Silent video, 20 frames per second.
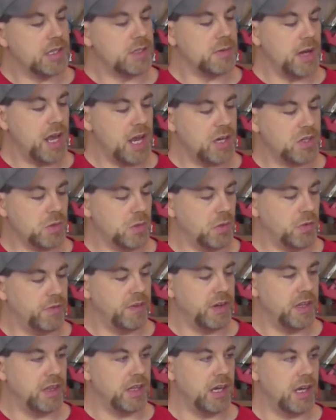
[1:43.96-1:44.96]
actually will
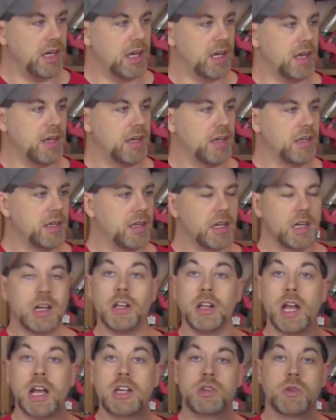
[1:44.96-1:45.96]
fit in the
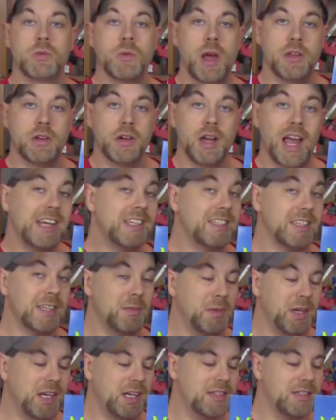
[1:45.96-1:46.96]
collection rather
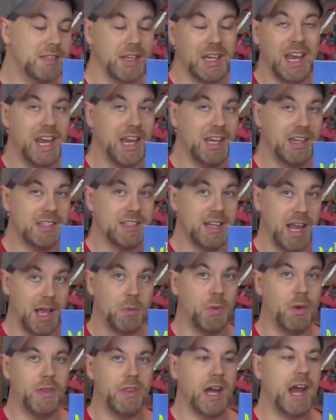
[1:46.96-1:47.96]
nicely, because again, it's
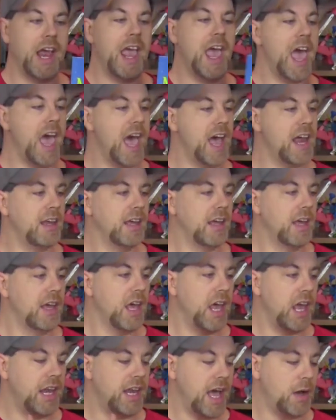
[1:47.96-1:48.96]
not one that I had
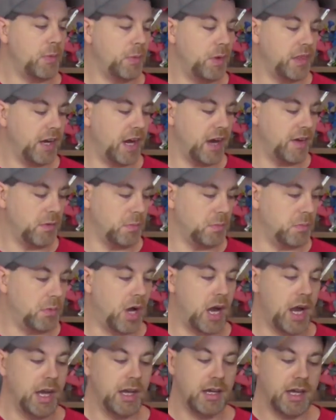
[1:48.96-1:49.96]
and not one that I ever
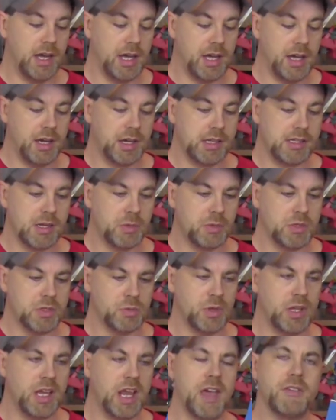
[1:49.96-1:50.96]
bought, because I
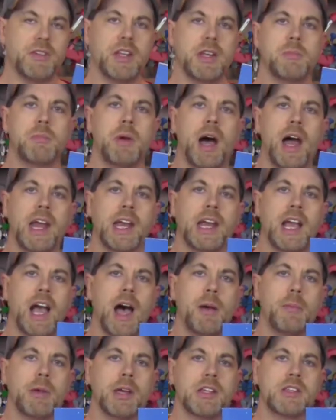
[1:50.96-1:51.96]
wasn't really heavily buying
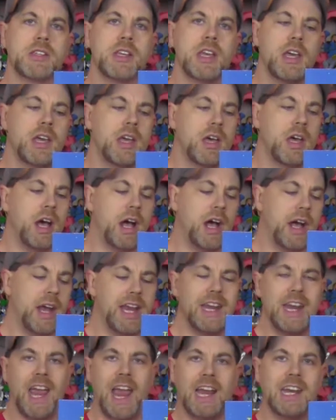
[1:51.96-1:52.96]
comics
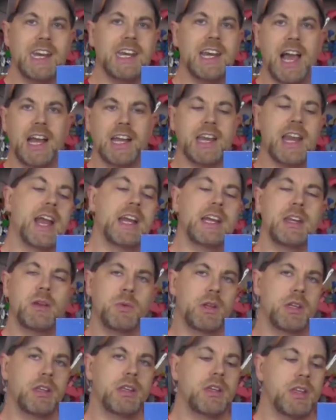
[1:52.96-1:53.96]
in '89, '90
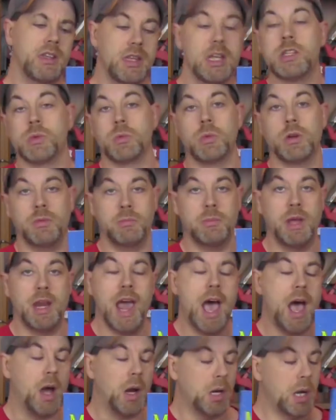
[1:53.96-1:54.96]
when this would have
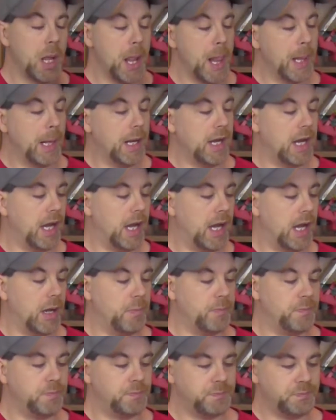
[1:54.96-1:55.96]
been out. A